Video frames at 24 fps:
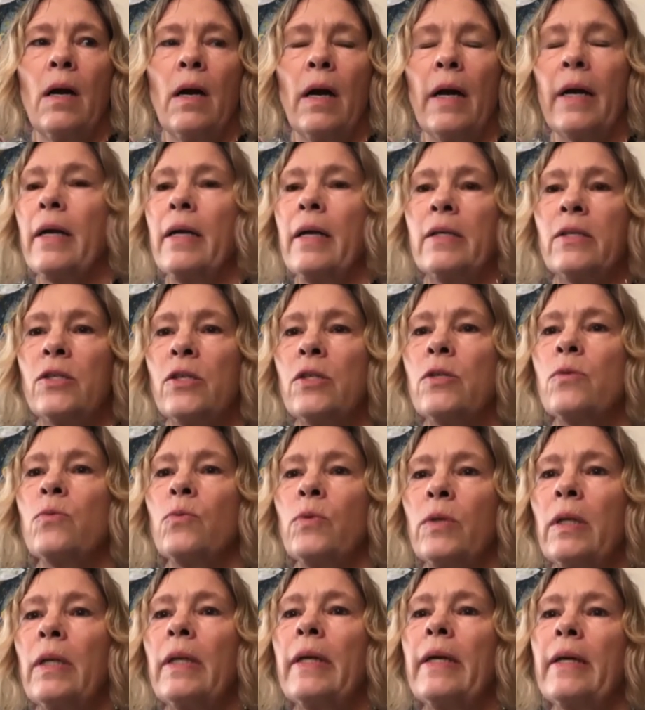guess it's just
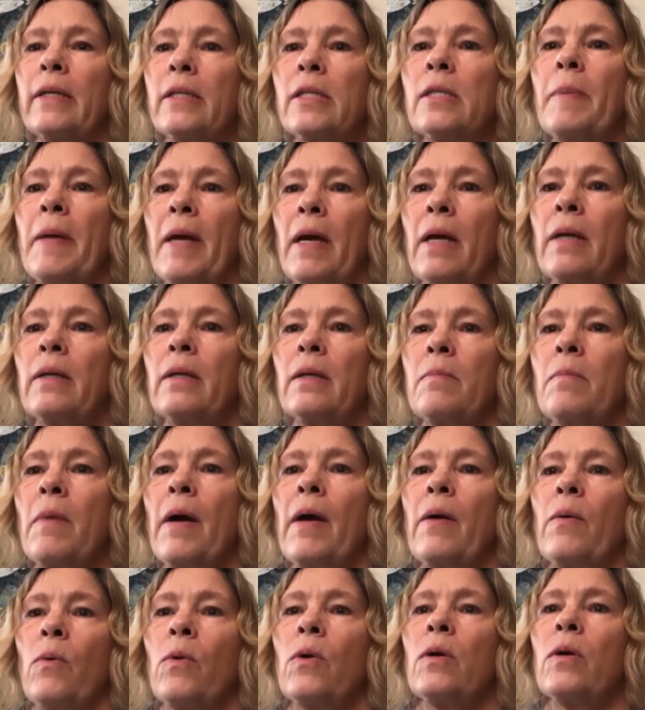really expanded
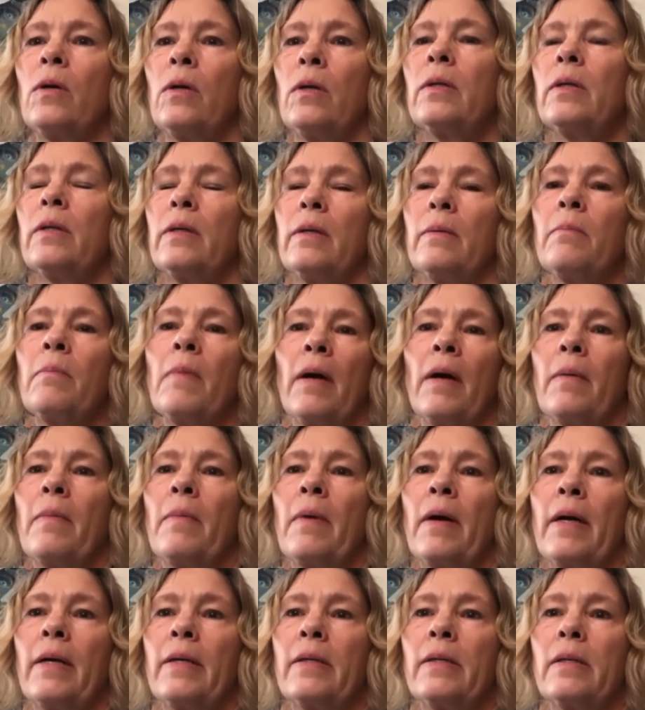my world,
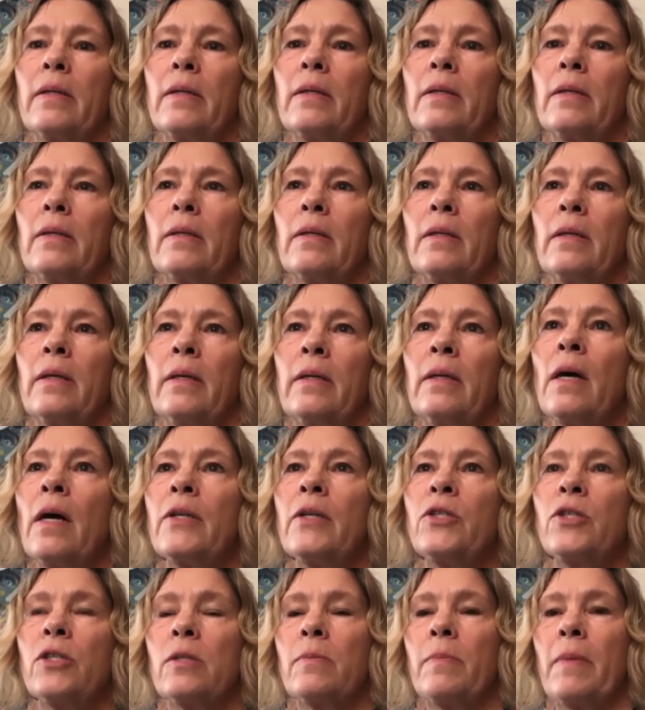my and
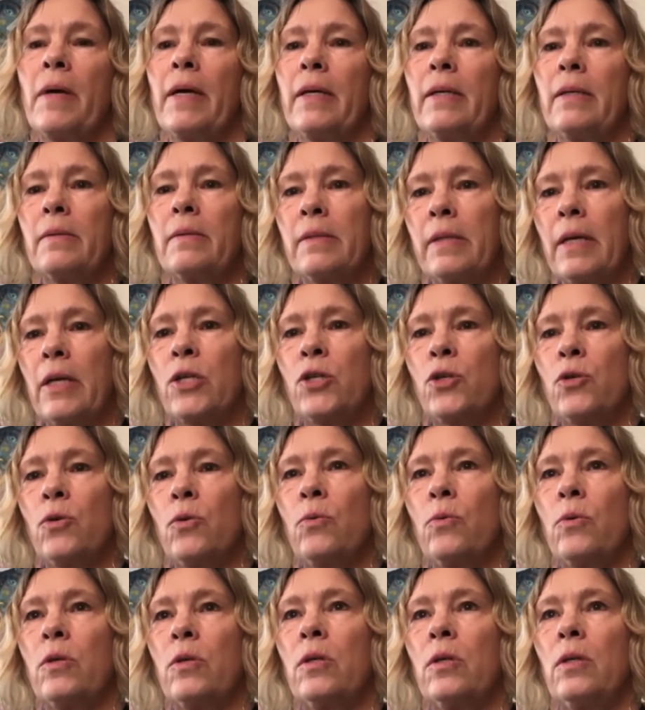not just my sexual
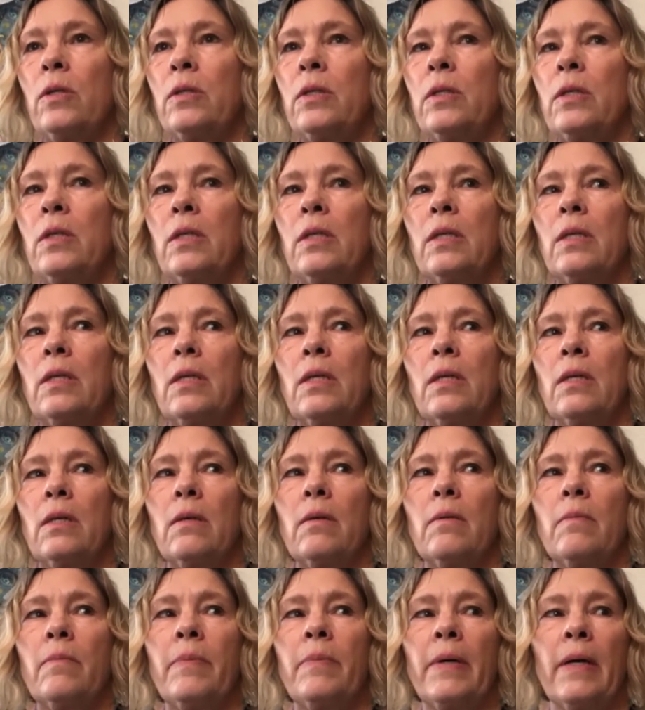world,
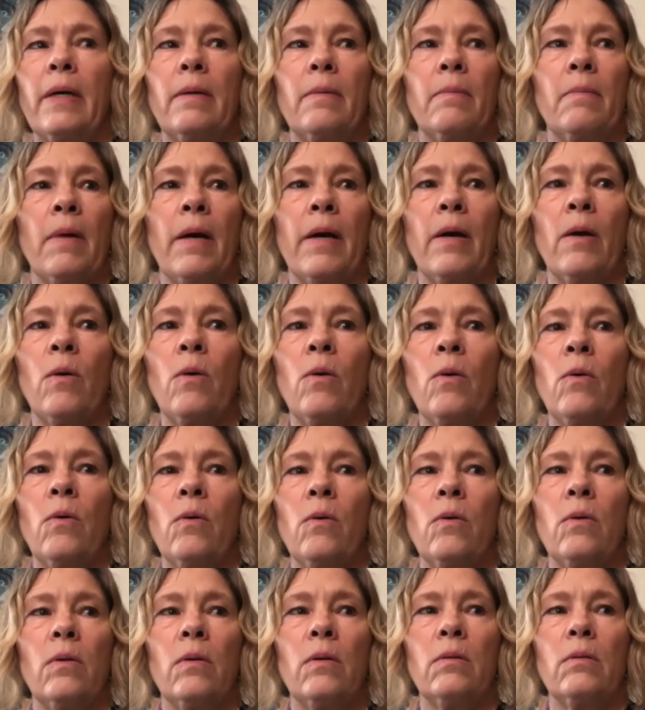but my
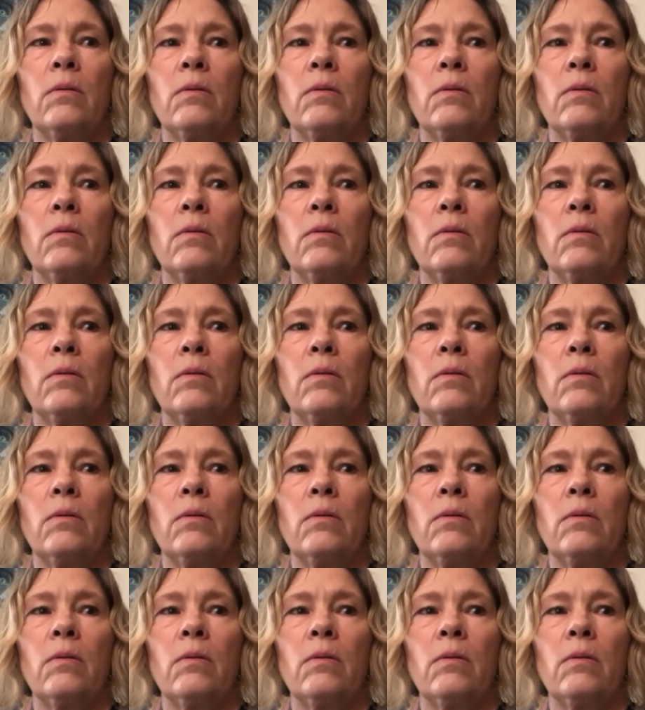whole